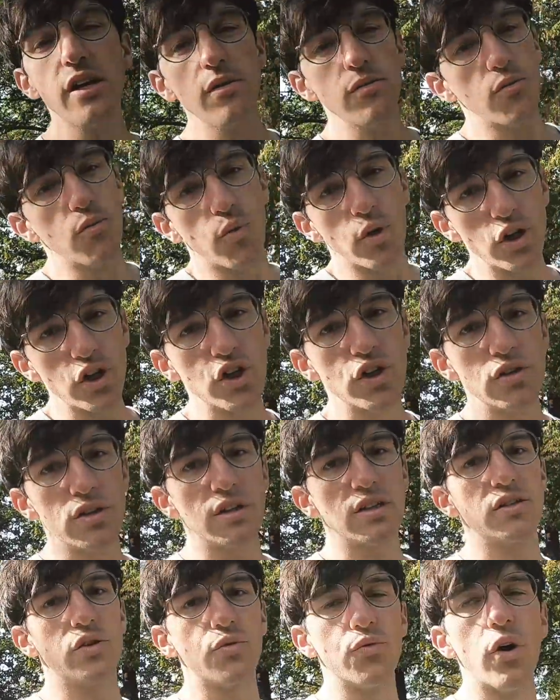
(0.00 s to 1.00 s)
we're
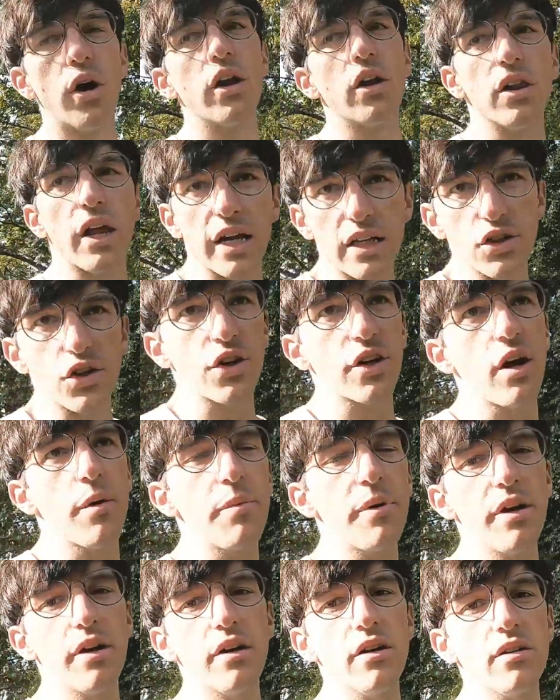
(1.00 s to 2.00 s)
choosing to run electric
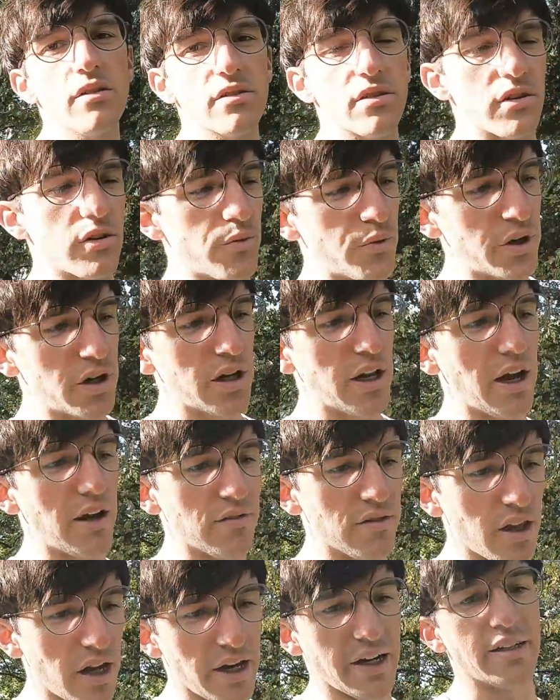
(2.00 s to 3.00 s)
up here so that we can
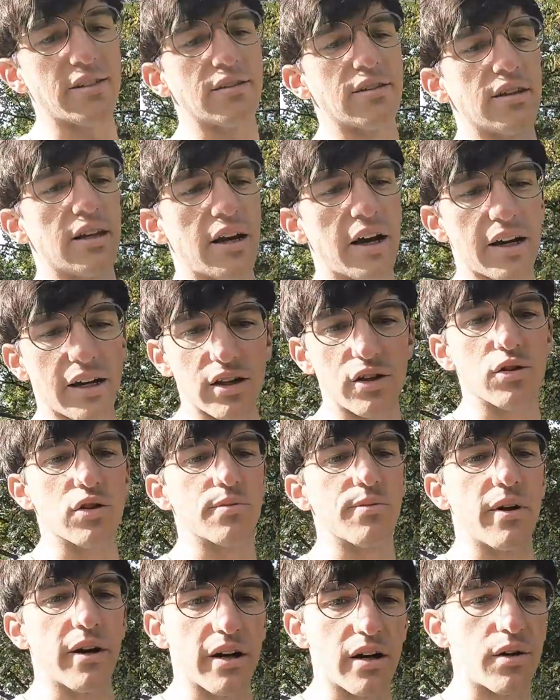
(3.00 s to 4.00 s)
have lights, and then I can
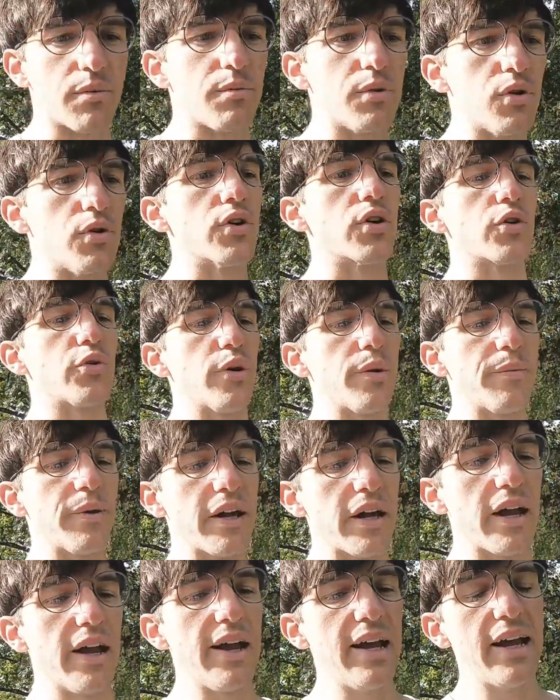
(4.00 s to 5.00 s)
use my computer
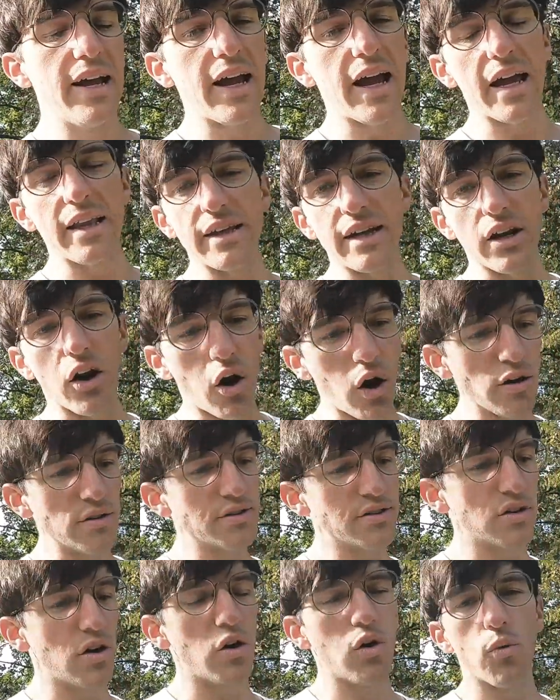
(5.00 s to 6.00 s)
equipment. And then
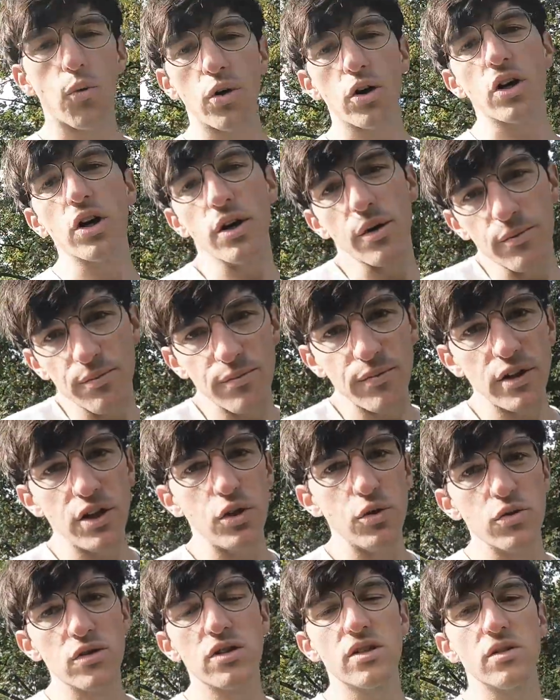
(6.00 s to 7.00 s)
also we're gonna
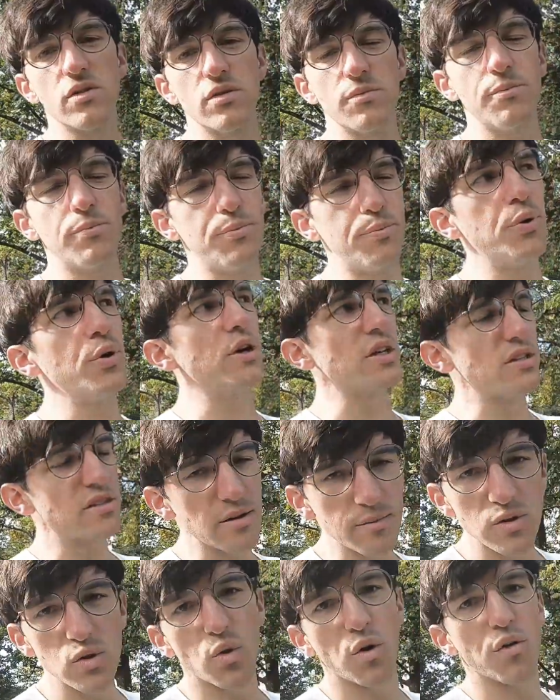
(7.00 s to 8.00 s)
put in
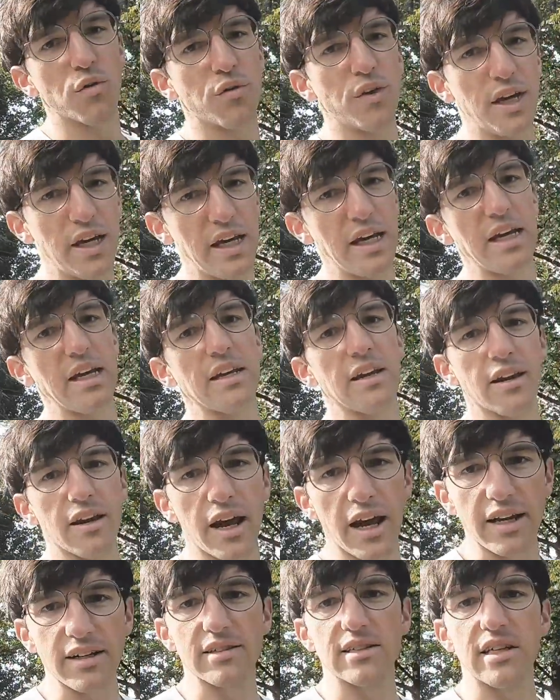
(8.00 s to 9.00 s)
some sort of heat and
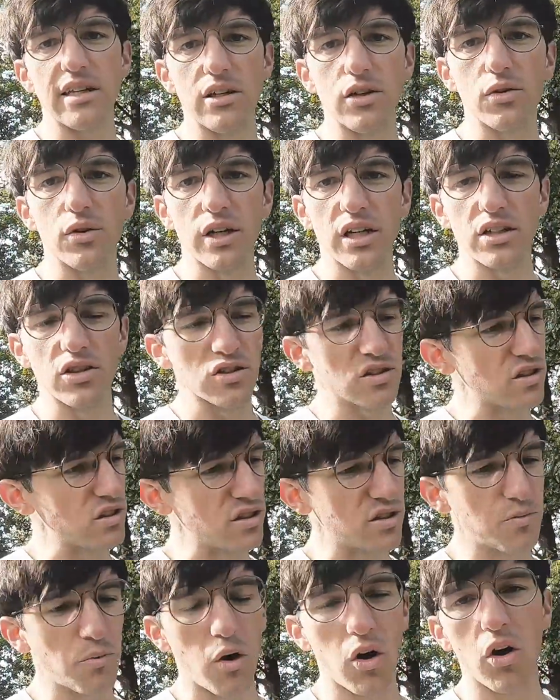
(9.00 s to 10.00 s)
AC unit, just a
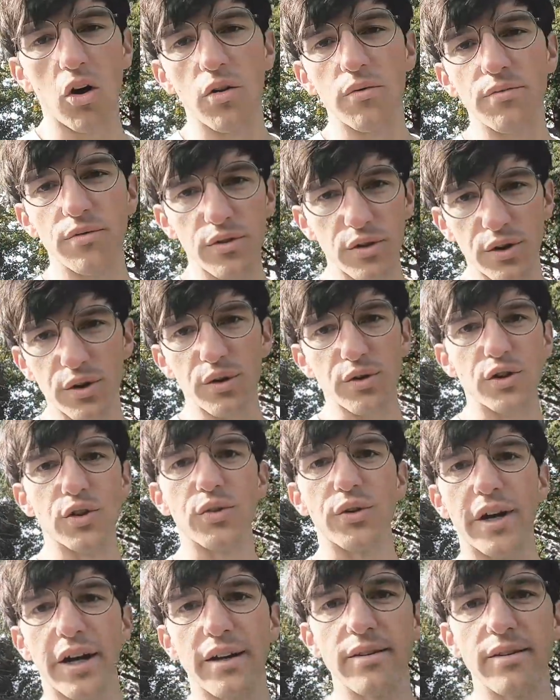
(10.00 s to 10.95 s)
small little unit.